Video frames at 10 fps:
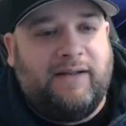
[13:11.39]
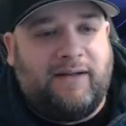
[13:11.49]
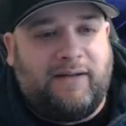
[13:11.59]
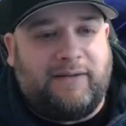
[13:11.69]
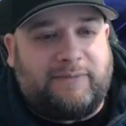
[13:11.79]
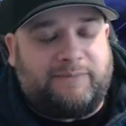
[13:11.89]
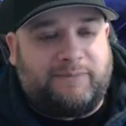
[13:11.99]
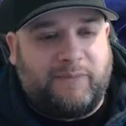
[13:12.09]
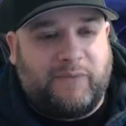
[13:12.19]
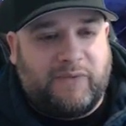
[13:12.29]

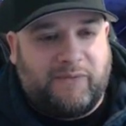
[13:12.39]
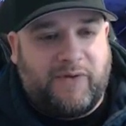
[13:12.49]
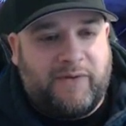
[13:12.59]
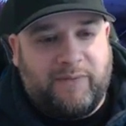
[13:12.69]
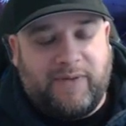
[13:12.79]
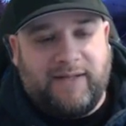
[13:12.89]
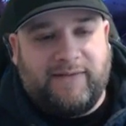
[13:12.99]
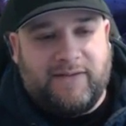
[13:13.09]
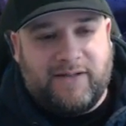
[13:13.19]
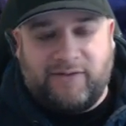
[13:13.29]
Floating
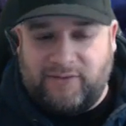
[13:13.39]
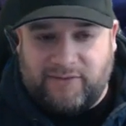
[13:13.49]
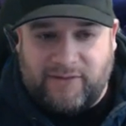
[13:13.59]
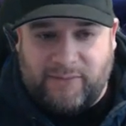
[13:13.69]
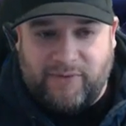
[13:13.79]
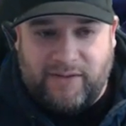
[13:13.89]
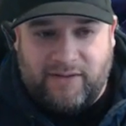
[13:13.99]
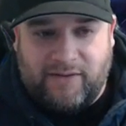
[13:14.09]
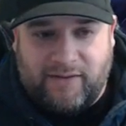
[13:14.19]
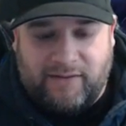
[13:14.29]
plants in general are pretty
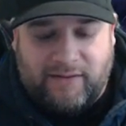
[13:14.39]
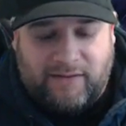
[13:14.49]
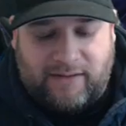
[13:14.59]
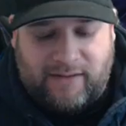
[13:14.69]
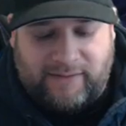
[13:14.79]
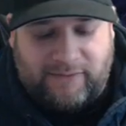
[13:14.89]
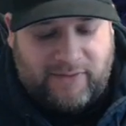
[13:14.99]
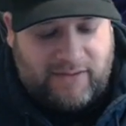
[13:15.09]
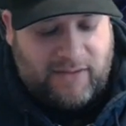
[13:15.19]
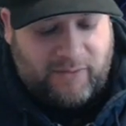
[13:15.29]
good, except
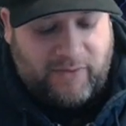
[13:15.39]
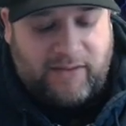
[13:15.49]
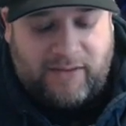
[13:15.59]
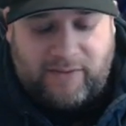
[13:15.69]
for duckweed.